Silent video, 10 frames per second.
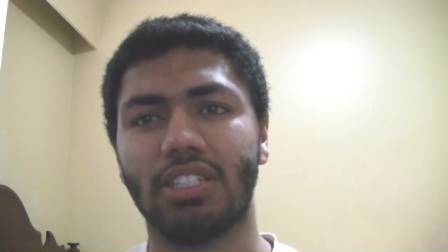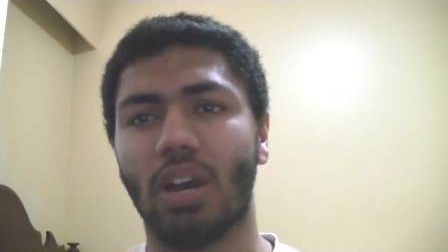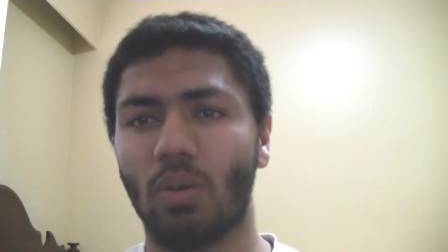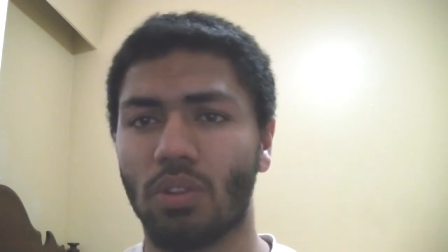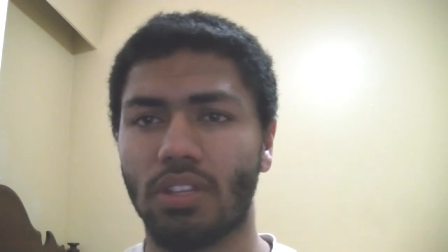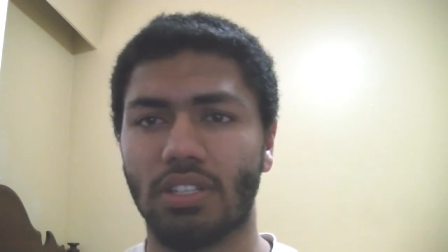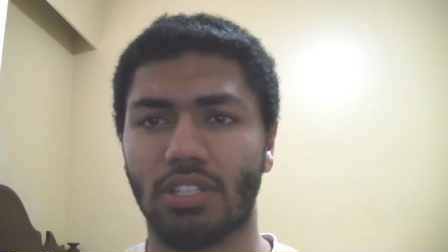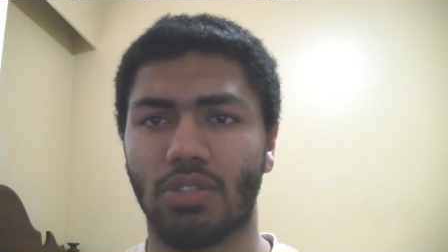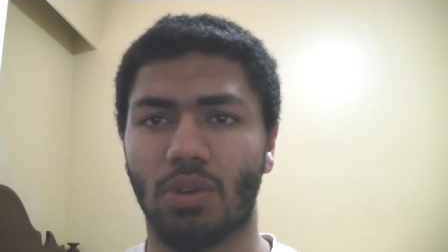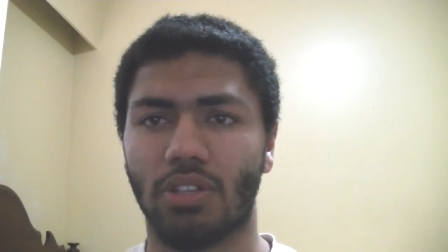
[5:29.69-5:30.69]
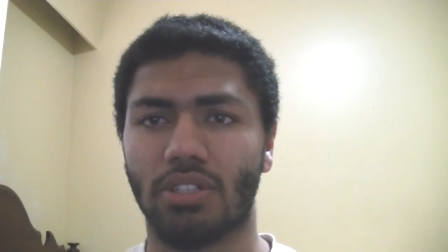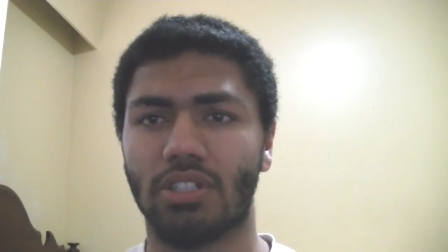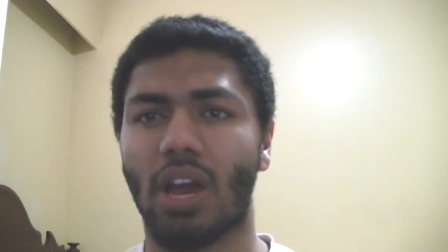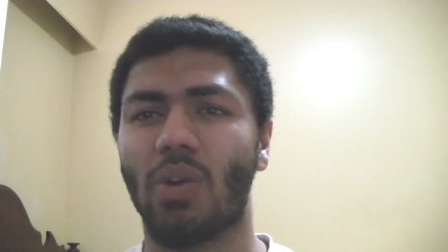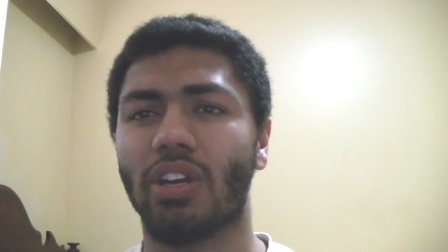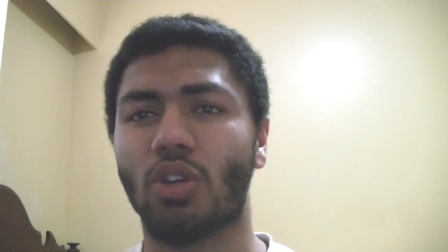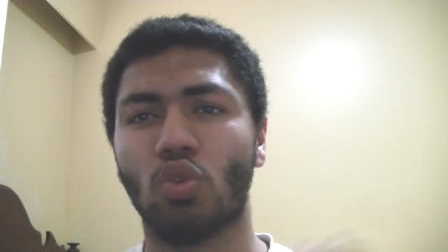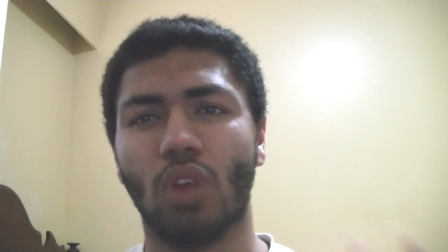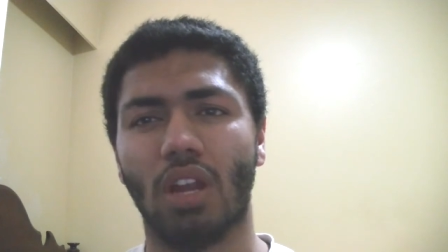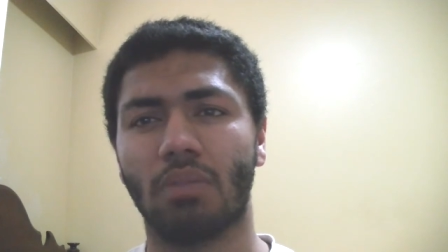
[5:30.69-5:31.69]
dealt with these situations, how
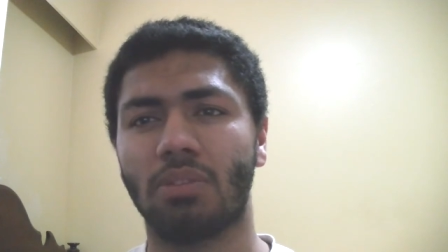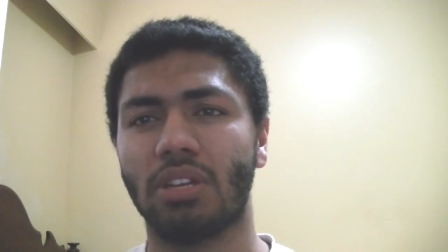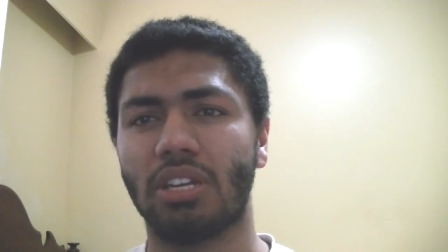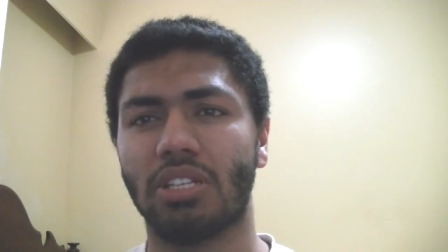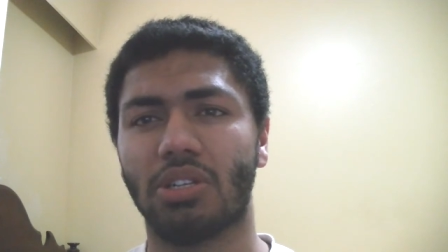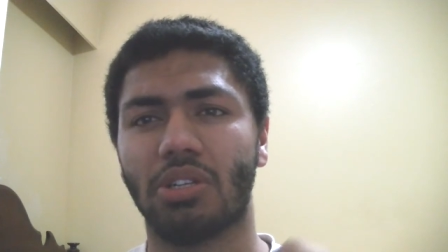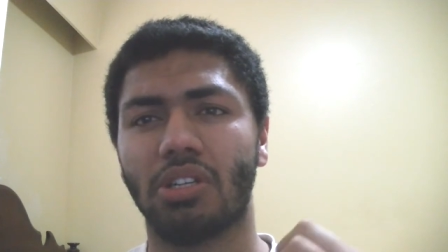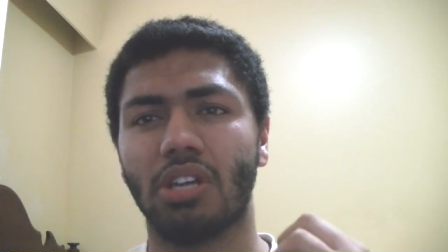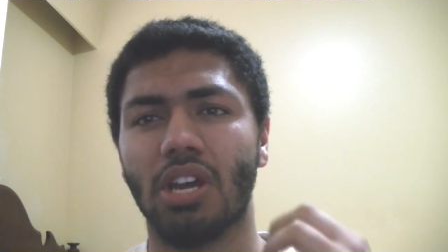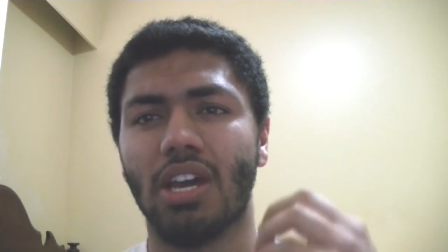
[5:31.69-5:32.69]
incredibly he turned